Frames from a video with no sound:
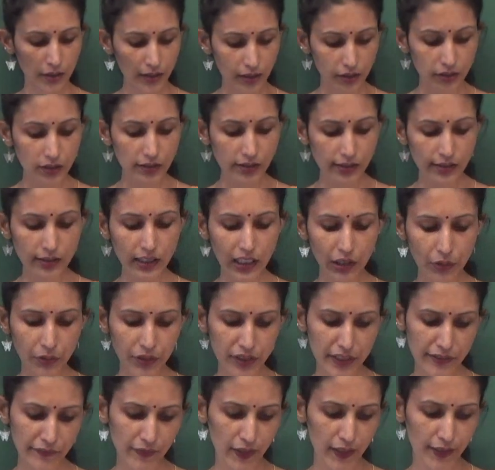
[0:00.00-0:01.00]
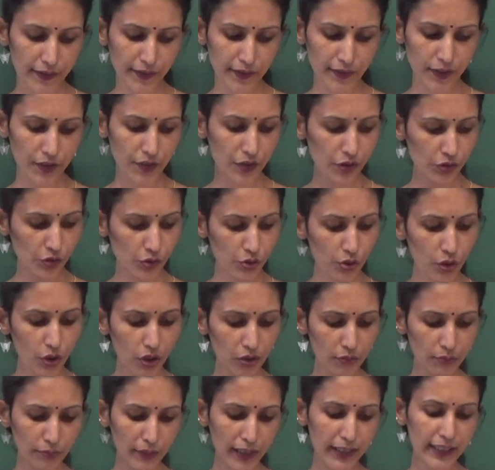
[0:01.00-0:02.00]
And this is how he divided into
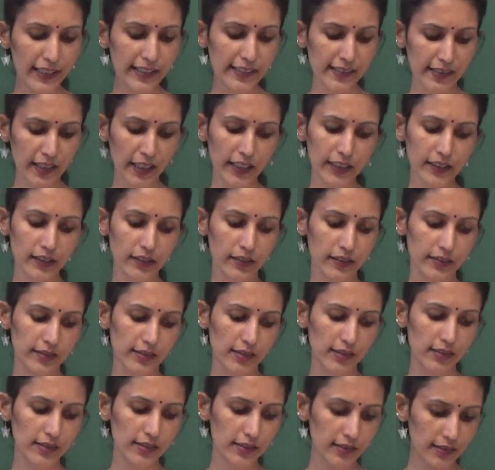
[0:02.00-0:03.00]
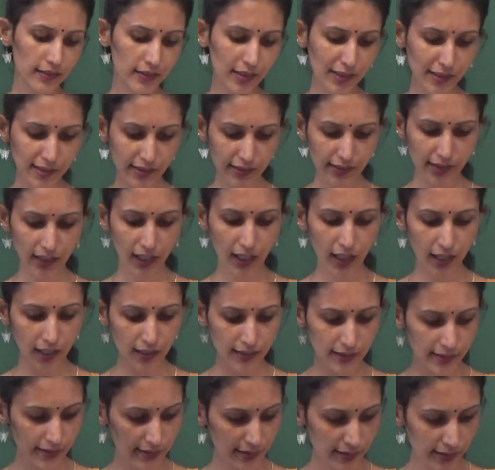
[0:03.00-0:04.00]
so many sectors.
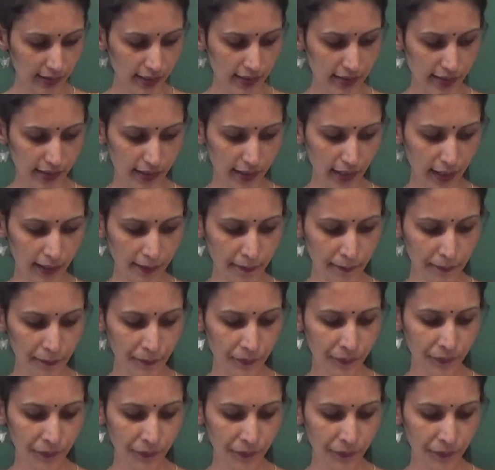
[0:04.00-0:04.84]
Just see it again.